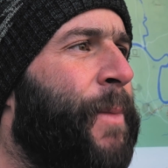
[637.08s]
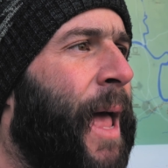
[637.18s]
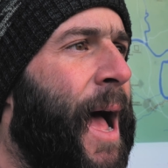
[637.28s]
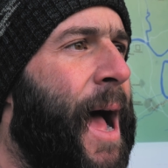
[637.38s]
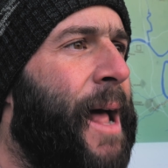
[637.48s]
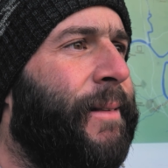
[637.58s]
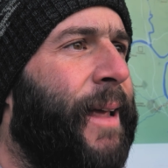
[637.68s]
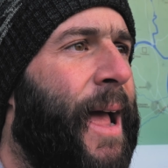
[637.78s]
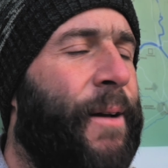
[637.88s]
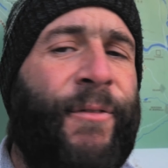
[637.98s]

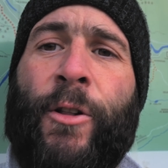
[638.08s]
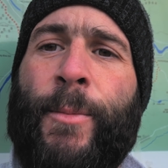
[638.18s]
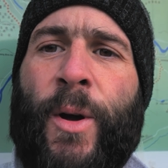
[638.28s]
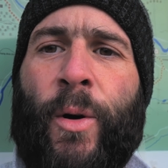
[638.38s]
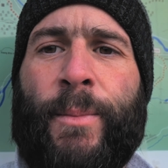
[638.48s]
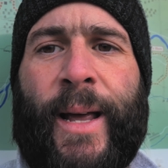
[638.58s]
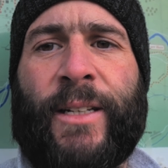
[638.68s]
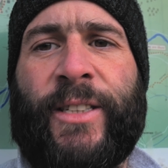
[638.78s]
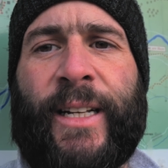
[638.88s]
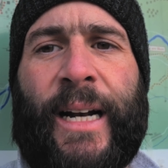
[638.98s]
And follow me on my
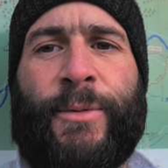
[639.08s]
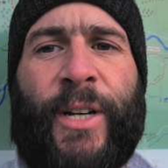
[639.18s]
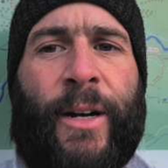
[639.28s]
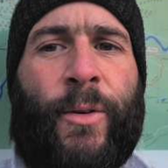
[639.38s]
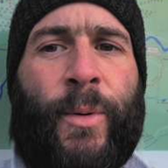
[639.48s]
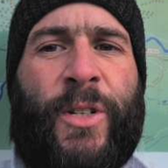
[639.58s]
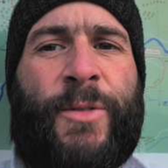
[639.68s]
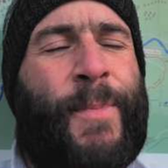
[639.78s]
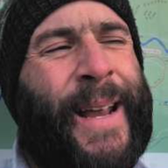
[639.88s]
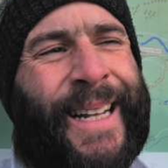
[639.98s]
Instagram channel, which is
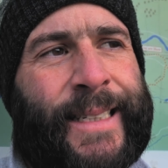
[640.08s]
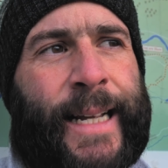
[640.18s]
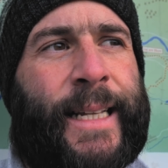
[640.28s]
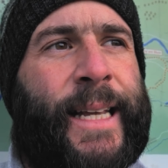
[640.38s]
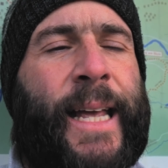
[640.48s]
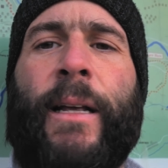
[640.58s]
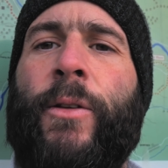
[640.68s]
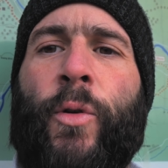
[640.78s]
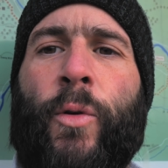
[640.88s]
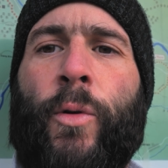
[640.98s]
mainly dedicated
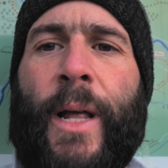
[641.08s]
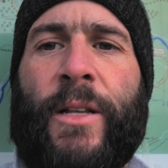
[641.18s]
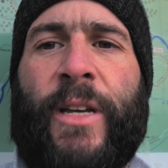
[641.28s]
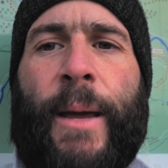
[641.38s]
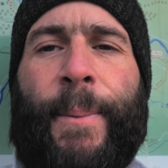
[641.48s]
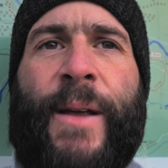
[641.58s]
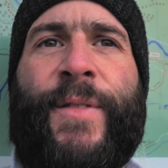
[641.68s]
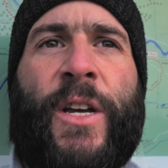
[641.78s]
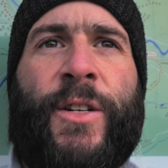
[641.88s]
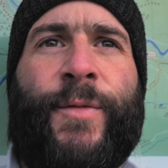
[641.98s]
to landscape and
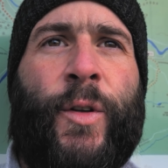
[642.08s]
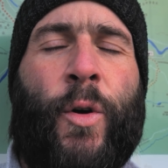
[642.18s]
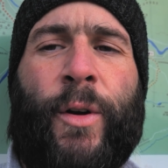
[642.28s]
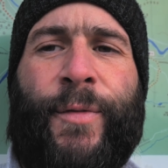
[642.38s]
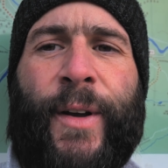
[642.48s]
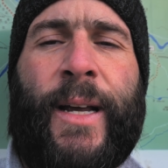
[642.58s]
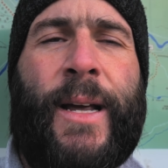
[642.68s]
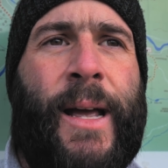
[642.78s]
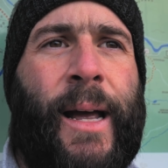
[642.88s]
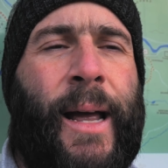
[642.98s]
aviation photography.
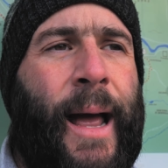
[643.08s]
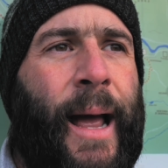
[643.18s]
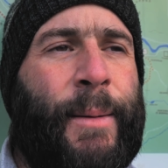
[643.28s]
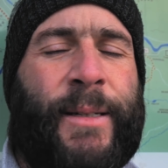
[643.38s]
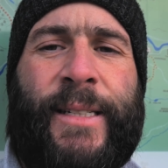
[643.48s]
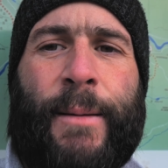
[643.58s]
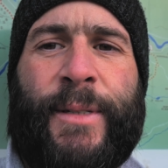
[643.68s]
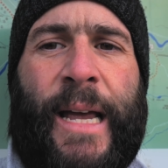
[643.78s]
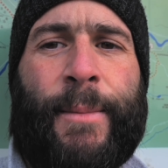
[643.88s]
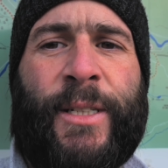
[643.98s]
It's
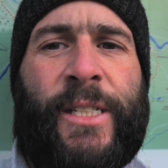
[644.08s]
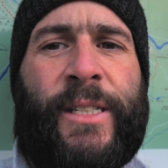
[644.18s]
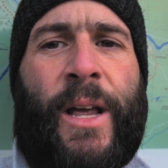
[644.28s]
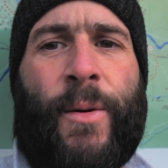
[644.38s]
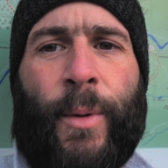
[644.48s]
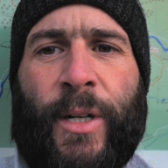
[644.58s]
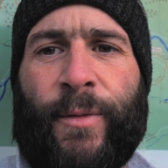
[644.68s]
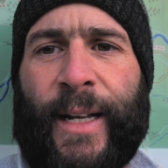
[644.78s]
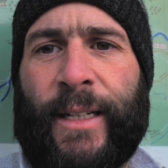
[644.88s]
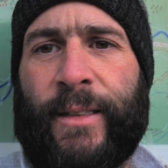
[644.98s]
CMC Images, which
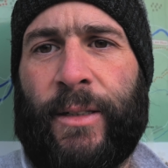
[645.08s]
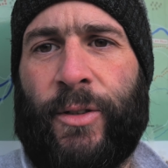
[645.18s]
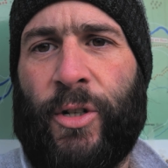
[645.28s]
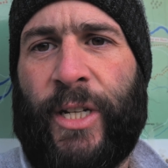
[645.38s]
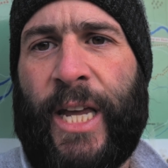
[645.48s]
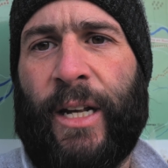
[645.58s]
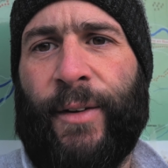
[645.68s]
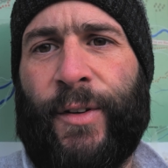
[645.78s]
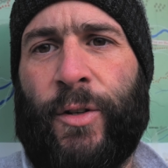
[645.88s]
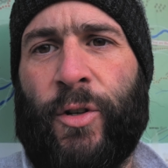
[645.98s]
I've linked just here
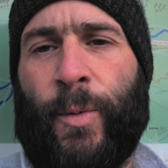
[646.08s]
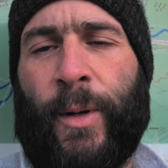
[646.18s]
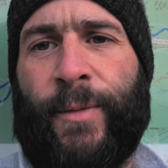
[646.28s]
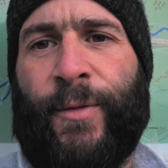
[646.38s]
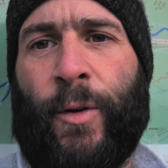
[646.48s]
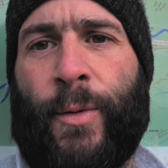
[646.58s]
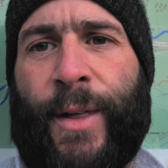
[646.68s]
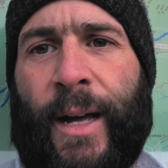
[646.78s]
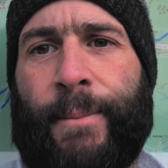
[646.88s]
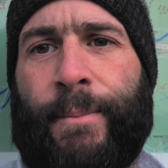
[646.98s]
if you just want to follow
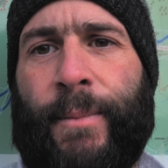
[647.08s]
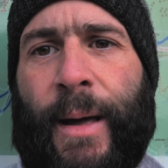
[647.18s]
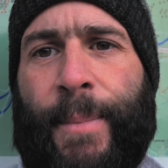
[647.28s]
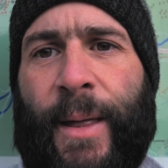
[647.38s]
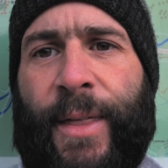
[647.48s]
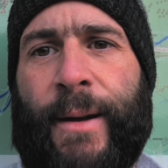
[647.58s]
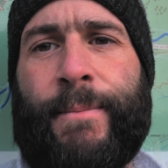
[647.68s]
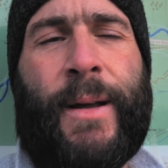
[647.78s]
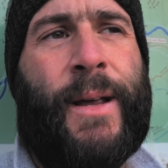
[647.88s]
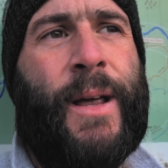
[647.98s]
that bit there,
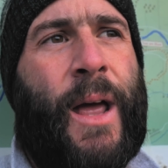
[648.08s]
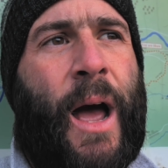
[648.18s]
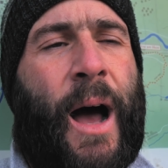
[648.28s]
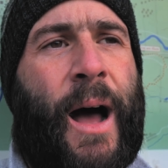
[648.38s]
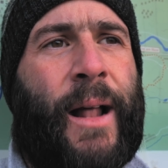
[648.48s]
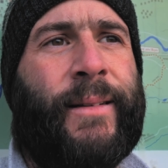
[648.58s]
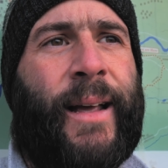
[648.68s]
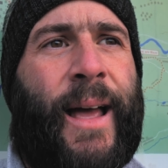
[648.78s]
and